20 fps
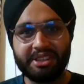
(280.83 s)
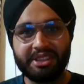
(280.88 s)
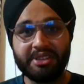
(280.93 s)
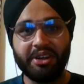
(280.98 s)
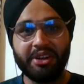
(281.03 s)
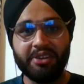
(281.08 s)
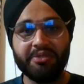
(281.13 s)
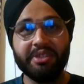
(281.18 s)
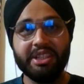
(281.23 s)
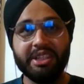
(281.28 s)
The
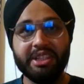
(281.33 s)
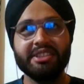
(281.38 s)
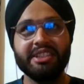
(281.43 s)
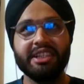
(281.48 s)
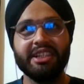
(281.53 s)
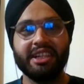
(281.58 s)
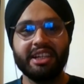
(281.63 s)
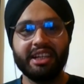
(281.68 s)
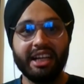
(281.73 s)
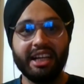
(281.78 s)
confidence
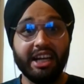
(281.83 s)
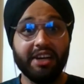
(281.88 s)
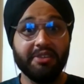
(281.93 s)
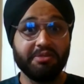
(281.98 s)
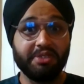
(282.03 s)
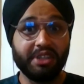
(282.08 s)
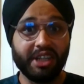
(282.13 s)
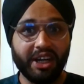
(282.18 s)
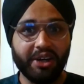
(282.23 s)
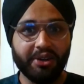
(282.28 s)
that I
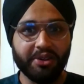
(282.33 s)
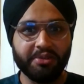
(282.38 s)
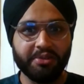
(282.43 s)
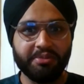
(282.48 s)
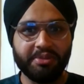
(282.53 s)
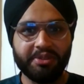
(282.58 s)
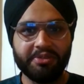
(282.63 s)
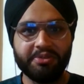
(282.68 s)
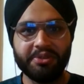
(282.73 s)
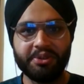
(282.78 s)
have
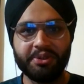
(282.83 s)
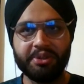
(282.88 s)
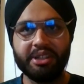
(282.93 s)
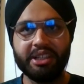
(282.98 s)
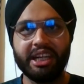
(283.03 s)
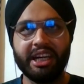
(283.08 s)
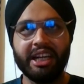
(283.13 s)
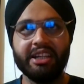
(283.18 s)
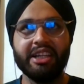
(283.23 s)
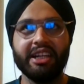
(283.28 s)
now
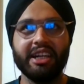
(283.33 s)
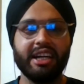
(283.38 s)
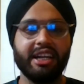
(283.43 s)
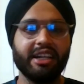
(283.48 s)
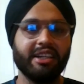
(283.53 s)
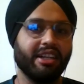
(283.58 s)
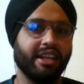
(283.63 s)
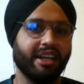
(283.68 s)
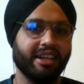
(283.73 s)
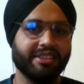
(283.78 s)
before and I
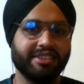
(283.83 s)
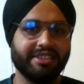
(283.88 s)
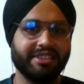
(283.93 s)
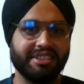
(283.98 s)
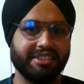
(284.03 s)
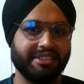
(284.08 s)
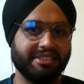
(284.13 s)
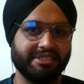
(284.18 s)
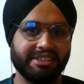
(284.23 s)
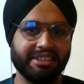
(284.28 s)
had
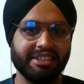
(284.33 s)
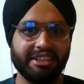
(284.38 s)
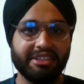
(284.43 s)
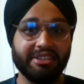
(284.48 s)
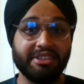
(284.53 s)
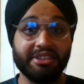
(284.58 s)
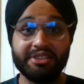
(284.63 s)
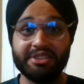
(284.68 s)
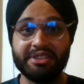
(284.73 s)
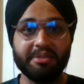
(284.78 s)
last year,
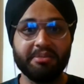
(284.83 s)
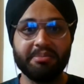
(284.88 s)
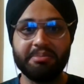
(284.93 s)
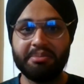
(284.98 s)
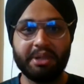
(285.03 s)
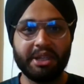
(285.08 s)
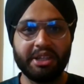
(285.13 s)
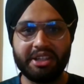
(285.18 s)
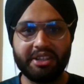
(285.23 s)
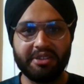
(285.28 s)
that there's a
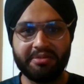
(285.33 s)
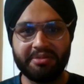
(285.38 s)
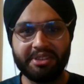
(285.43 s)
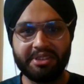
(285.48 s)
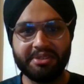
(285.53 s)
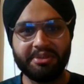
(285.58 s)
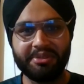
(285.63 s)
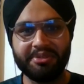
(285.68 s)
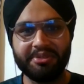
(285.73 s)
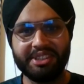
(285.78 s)
big
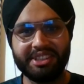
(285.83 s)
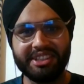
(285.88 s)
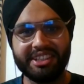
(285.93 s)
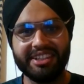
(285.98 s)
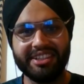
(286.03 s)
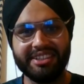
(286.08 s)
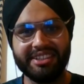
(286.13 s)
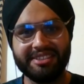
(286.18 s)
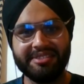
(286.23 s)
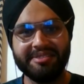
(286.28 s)
difference between that.